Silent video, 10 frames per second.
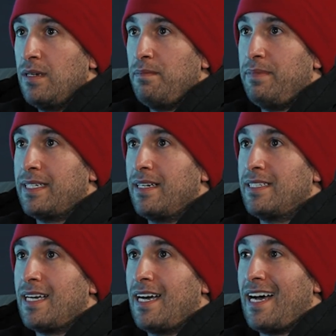because
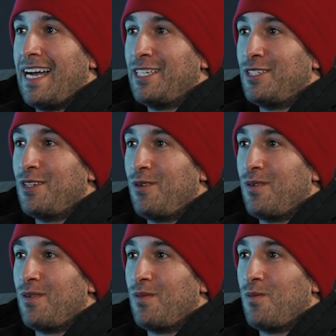I don't
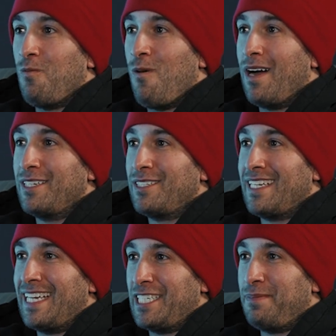want
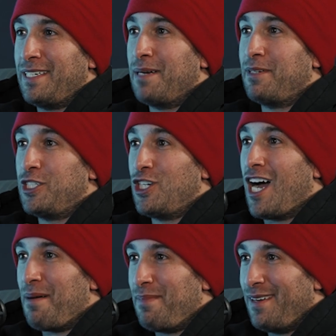it to become a
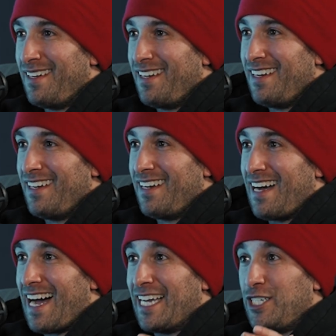job. Yeah.
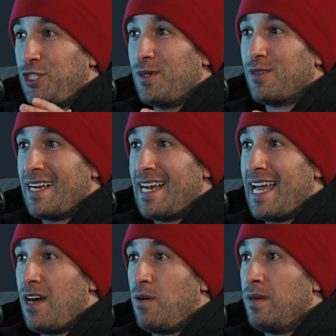I do it right
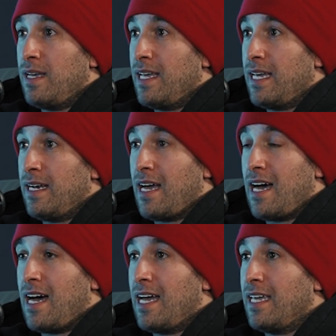now and
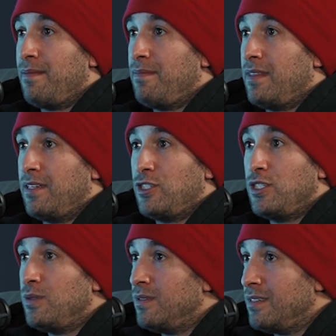I am the
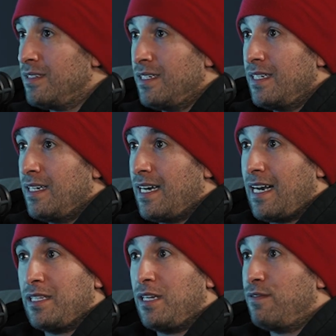student and
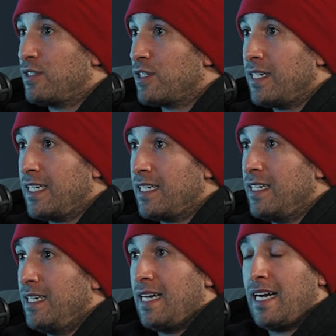I love learning
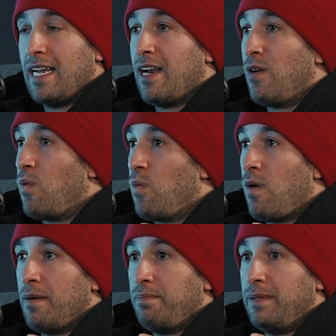and I don't
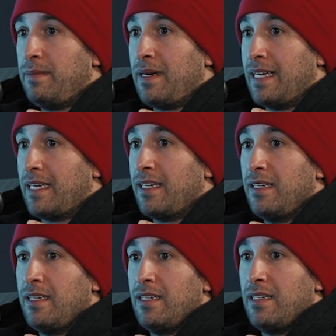want people like,
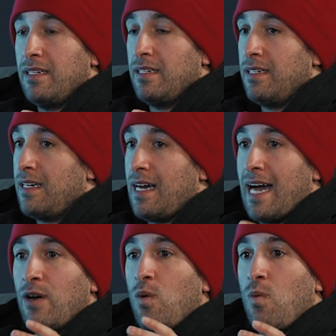I
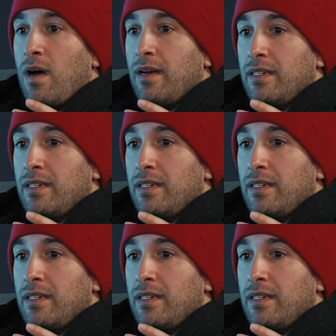don't want